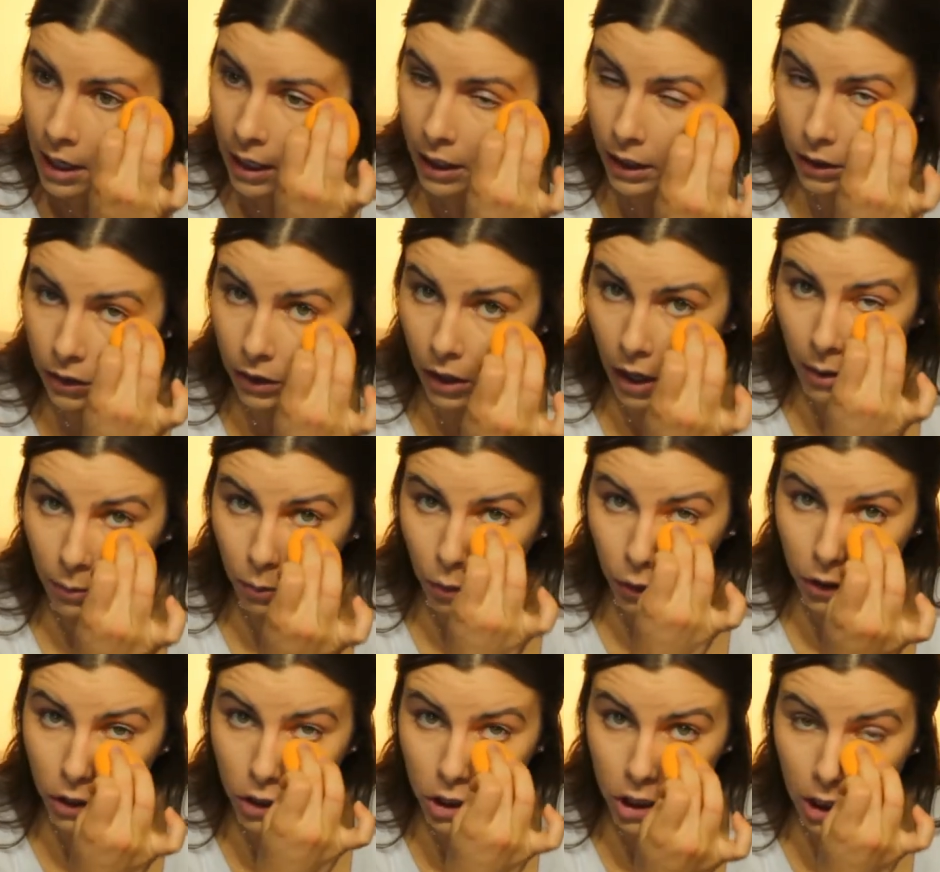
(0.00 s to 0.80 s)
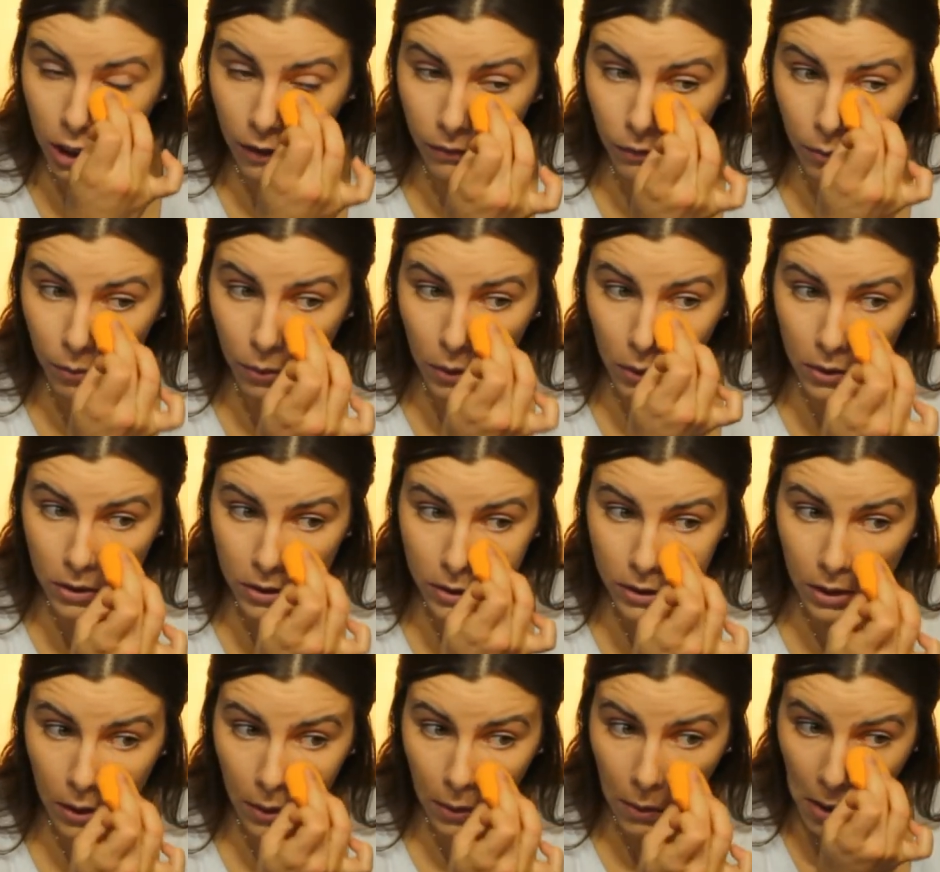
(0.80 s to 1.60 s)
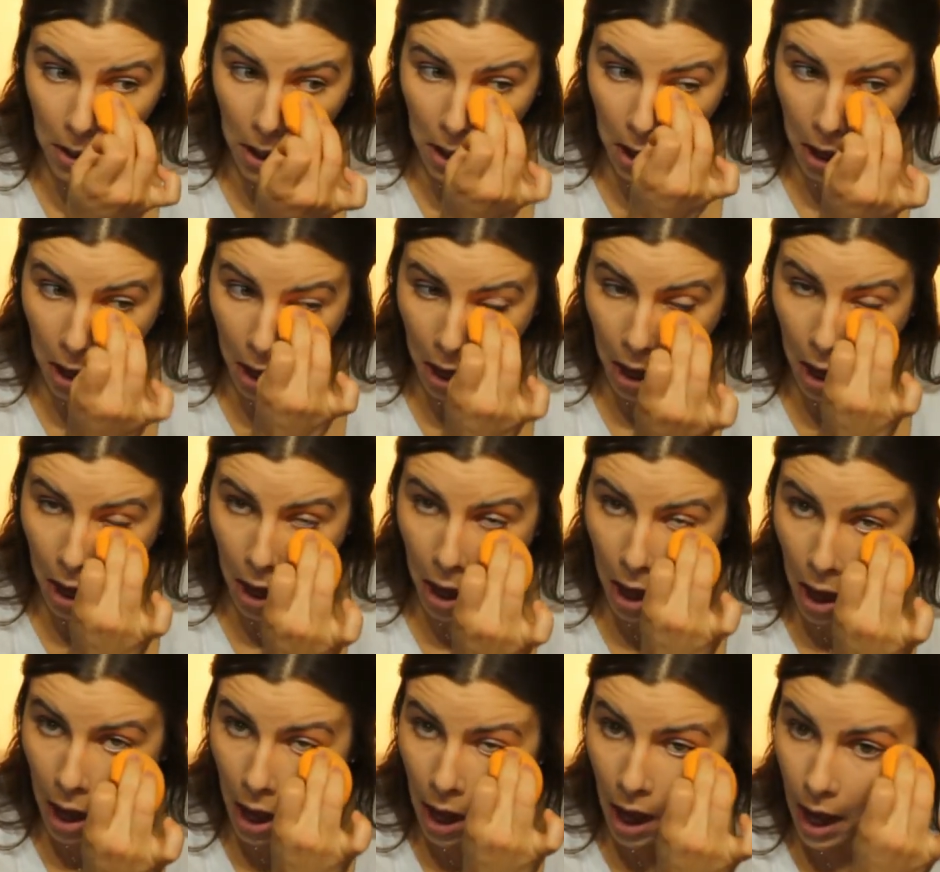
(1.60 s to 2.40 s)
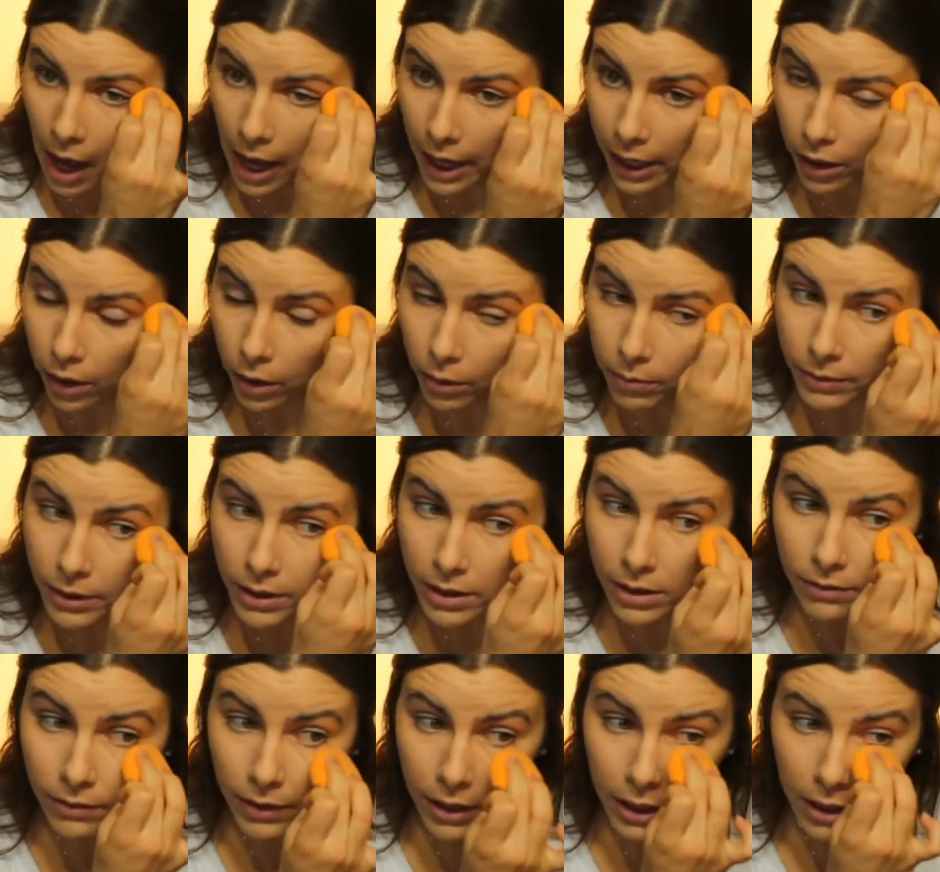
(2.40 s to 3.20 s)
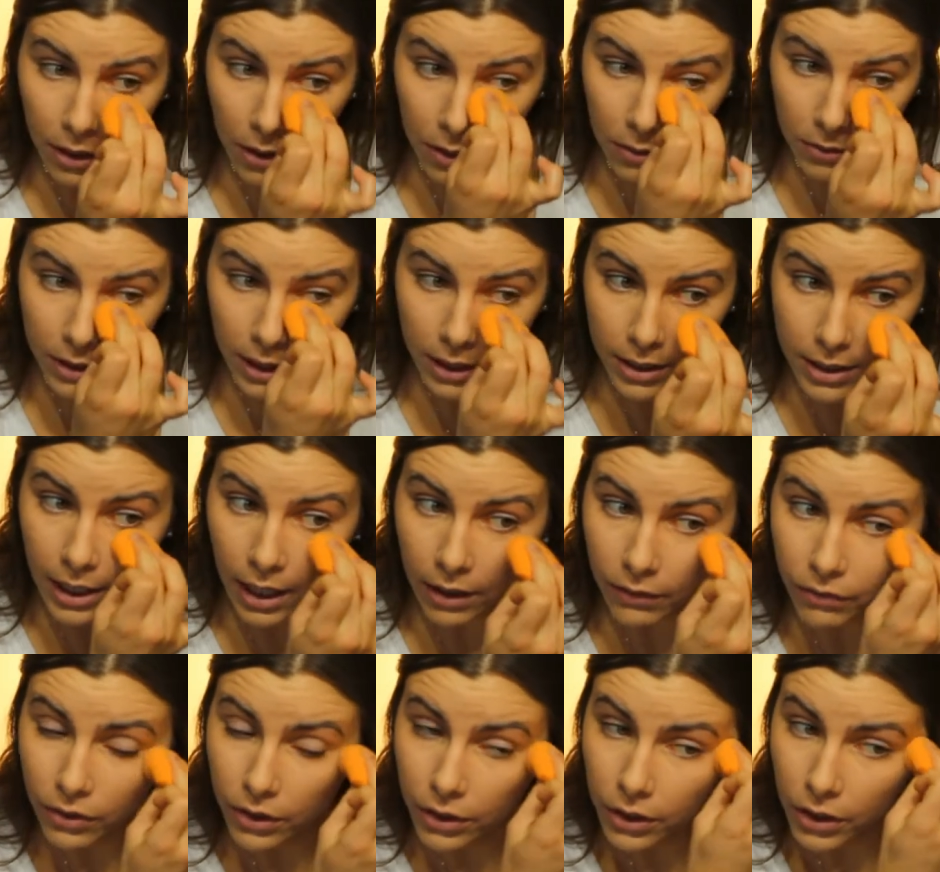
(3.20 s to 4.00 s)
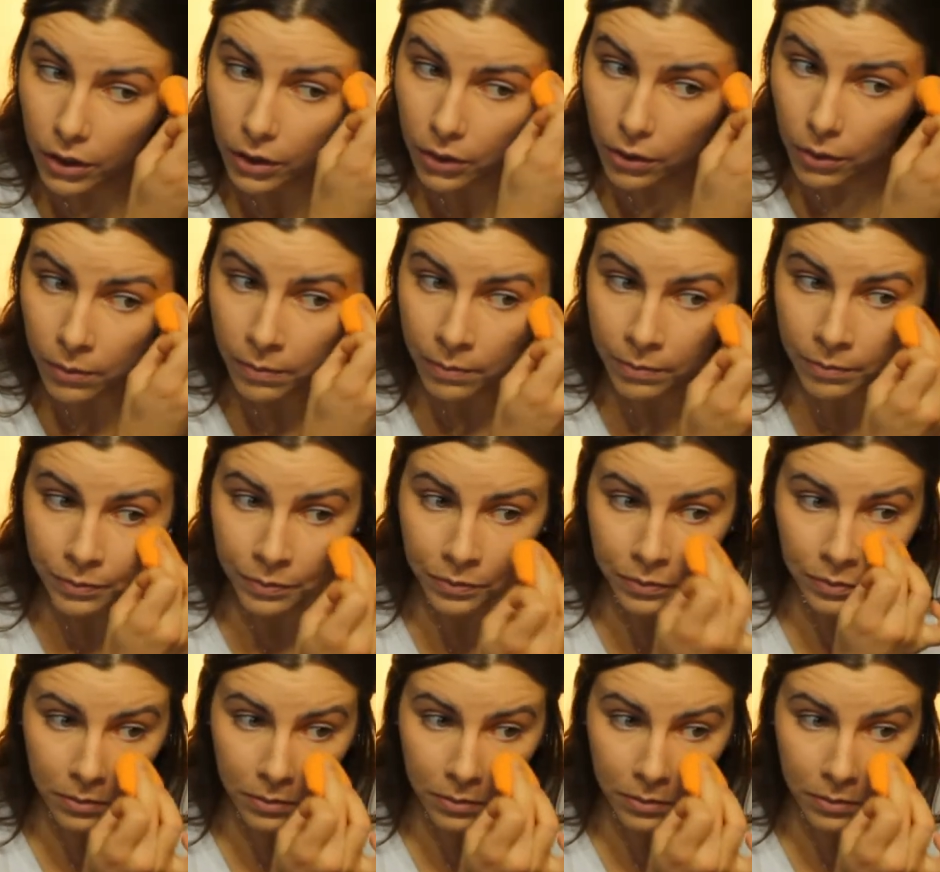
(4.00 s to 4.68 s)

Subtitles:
and a lot more achievable. So I hope this video does that for you.